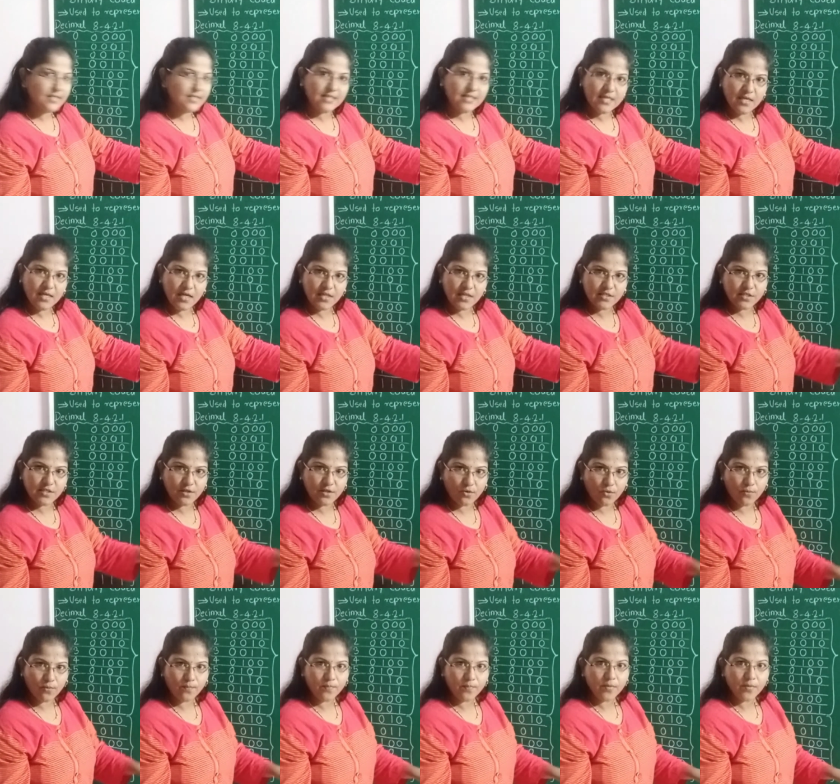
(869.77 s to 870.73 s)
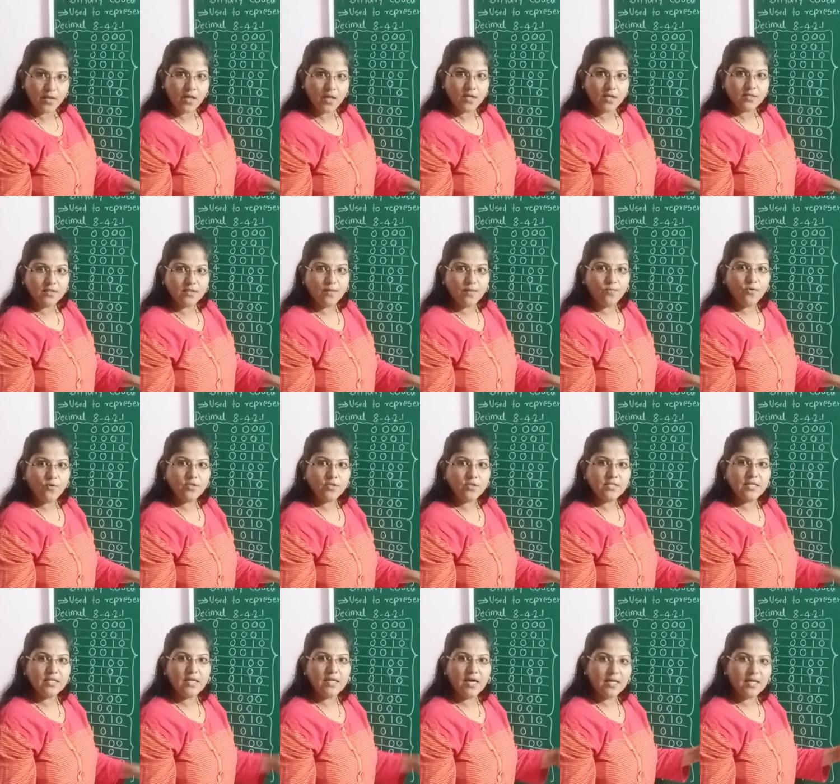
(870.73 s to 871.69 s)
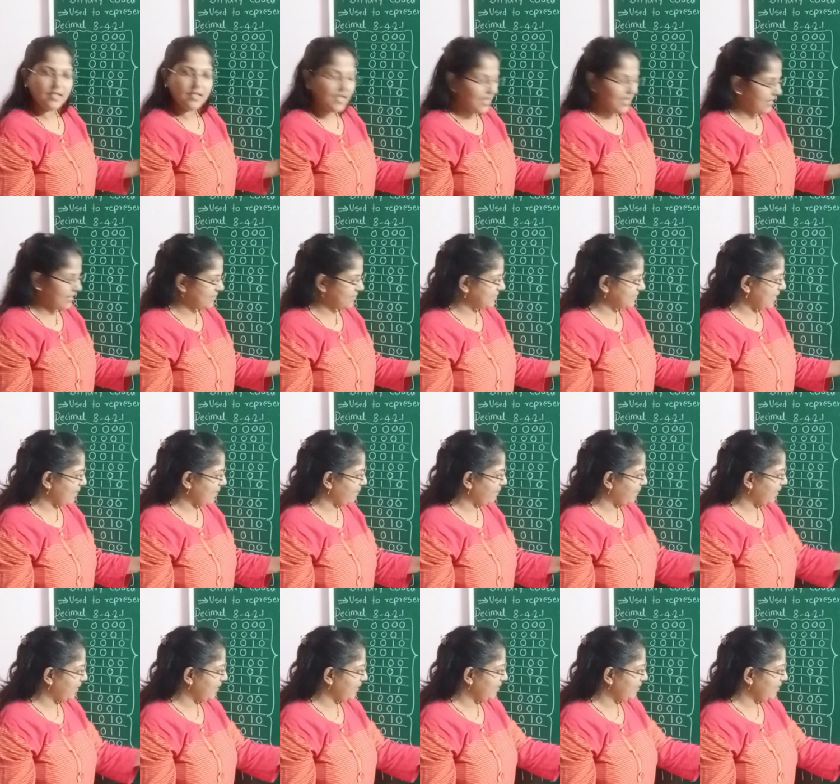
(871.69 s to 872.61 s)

single 0. Suppose in another example,